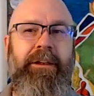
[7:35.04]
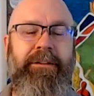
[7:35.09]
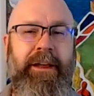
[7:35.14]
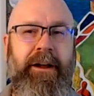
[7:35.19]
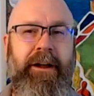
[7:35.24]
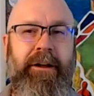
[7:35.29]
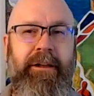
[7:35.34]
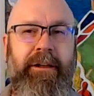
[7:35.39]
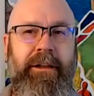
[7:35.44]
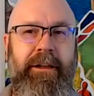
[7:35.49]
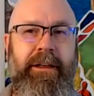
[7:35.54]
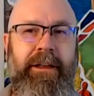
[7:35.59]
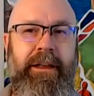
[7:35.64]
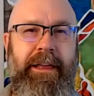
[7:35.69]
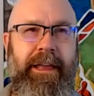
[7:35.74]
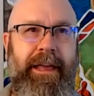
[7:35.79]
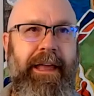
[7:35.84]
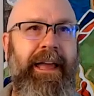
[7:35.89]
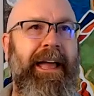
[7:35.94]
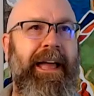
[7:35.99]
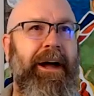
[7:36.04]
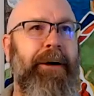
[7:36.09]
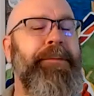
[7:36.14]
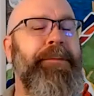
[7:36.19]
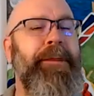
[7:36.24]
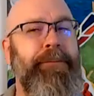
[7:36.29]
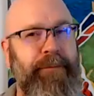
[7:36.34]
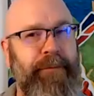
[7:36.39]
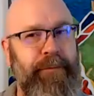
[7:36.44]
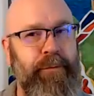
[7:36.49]
help
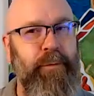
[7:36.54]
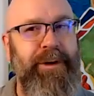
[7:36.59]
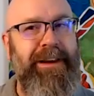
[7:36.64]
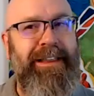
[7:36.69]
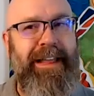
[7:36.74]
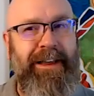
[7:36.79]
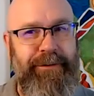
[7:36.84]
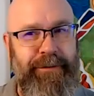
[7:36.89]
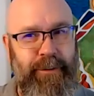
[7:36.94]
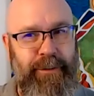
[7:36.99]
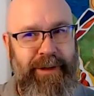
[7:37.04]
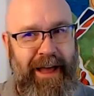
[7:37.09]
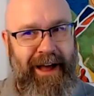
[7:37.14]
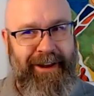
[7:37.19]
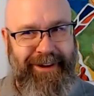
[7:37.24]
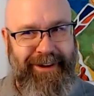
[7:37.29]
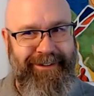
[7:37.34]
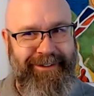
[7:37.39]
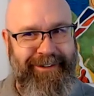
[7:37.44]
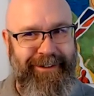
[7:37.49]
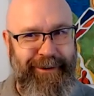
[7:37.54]
them realize who God is